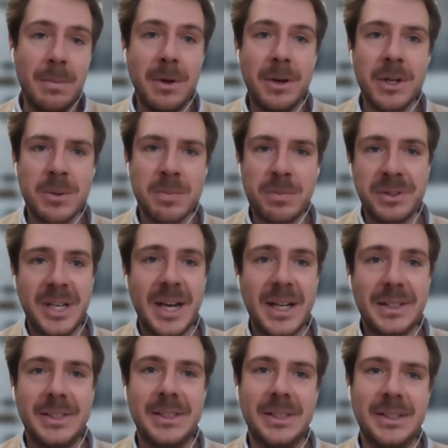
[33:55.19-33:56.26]
because
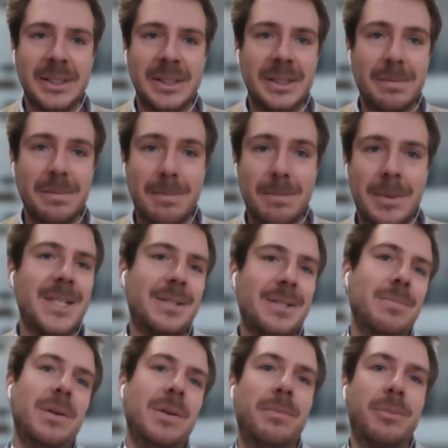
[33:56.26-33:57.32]
protected
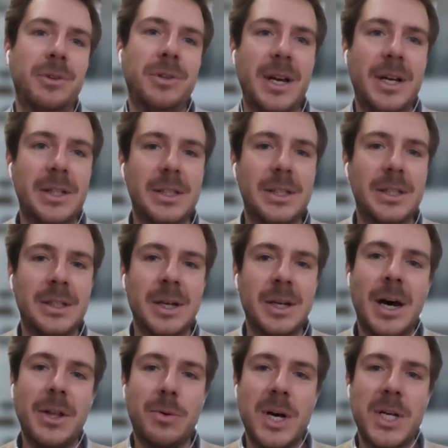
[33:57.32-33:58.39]
must mean protected.
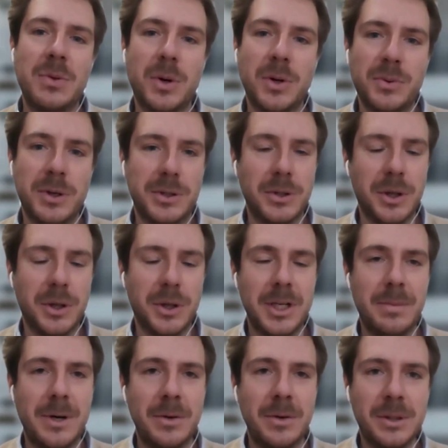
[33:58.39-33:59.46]
Otherwise, what we're
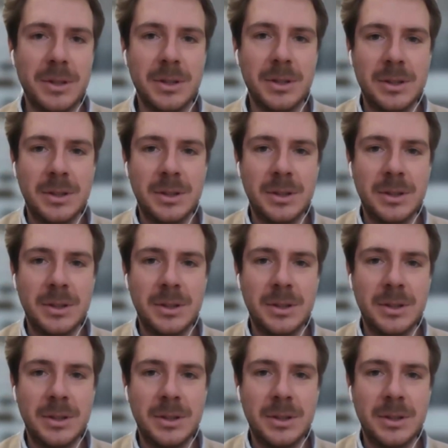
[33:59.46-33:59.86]
talking about.